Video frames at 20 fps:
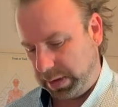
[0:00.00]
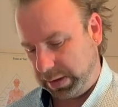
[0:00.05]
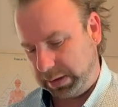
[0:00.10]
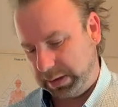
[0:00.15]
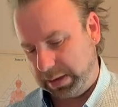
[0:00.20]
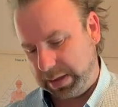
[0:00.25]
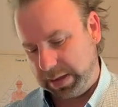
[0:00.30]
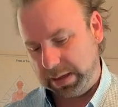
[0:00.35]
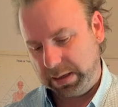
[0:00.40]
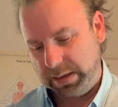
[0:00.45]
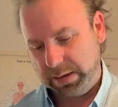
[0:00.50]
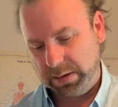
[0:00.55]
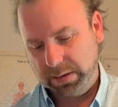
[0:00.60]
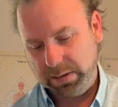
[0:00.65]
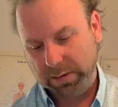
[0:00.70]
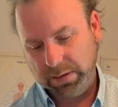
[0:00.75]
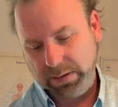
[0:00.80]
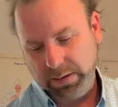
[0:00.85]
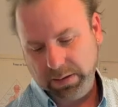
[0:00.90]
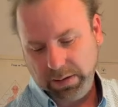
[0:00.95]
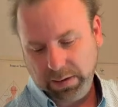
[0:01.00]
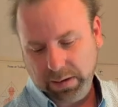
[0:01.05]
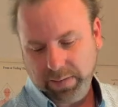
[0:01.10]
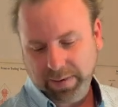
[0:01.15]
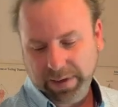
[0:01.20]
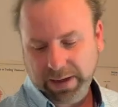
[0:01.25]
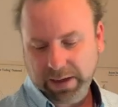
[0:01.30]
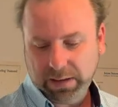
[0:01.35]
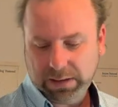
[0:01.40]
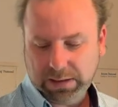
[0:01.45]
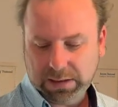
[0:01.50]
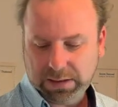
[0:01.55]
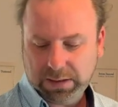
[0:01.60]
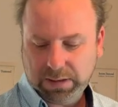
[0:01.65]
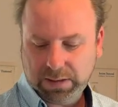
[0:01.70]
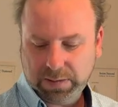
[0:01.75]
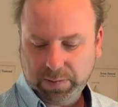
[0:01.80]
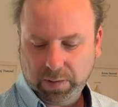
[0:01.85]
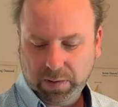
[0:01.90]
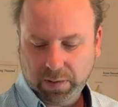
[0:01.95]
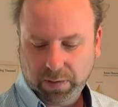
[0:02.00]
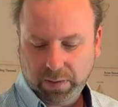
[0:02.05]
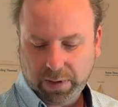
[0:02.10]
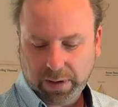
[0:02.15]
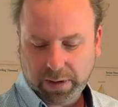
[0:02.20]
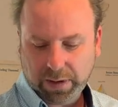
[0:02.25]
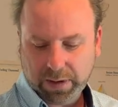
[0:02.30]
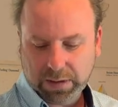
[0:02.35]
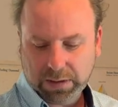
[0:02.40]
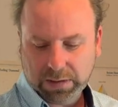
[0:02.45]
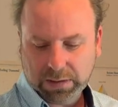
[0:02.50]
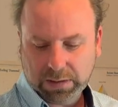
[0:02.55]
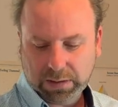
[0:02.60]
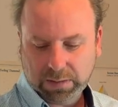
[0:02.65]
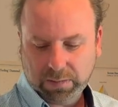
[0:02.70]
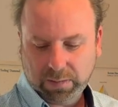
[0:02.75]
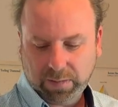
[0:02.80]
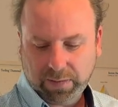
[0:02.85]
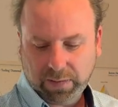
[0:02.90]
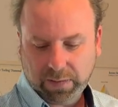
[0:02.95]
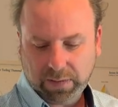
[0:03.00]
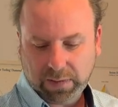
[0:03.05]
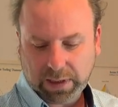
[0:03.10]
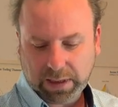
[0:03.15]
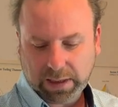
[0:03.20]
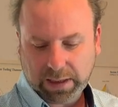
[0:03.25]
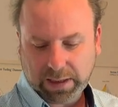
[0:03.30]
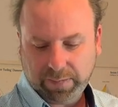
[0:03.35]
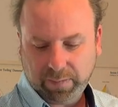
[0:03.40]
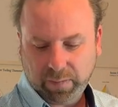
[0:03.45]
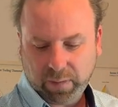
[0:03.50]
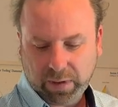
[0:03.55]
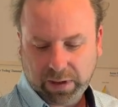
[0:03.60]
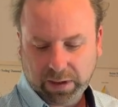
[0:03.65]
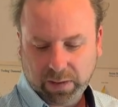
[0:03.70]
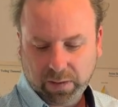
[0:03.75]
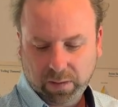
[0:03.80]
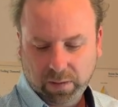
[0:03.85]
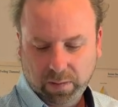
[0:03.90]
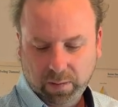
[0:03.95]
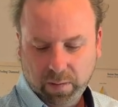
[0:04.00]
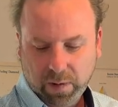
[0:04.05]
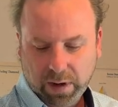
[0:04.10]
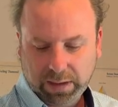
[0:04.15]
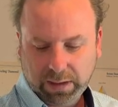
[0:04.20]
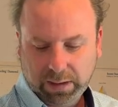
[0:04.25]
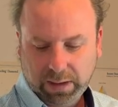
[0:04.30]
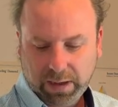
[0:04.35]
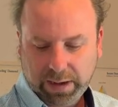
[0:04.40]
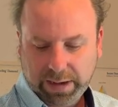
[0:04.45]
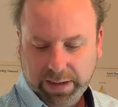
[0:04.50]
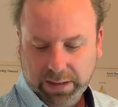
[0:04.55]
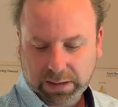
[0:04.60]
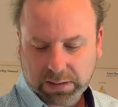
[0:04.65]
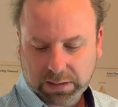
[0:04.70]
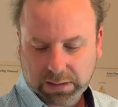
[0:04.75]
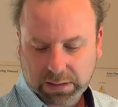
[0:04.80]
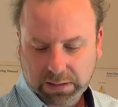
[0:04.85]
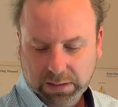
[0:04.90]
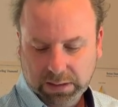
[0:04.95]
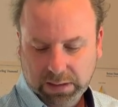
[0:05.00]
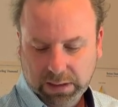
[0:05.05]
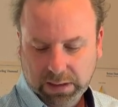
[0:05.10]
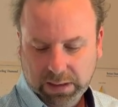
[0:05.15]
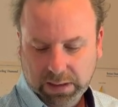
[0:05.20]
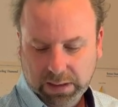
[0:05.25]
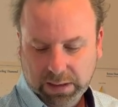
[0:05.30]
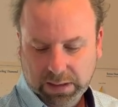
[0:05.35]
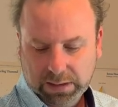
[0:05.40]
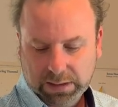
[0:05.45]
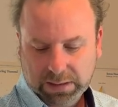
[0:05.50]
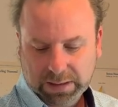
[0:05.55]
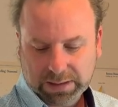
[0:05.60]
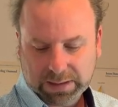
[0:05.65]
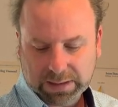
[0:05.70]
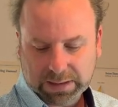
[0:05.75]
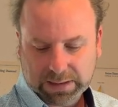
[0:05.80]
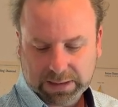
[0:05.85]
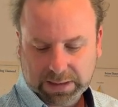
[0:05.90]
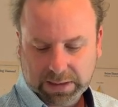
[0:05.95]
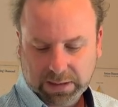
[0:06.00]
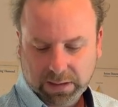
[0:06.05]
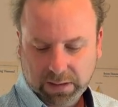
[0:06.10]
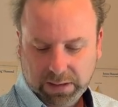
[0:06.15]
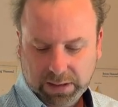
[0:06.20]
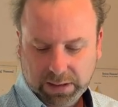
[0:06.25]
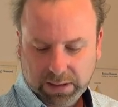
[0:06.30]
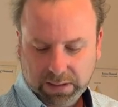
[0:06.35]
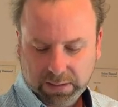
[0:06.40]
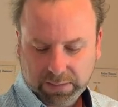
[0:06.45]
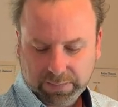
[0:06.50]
That. And I'm going to just swirl those with what I call white light, just to seal it.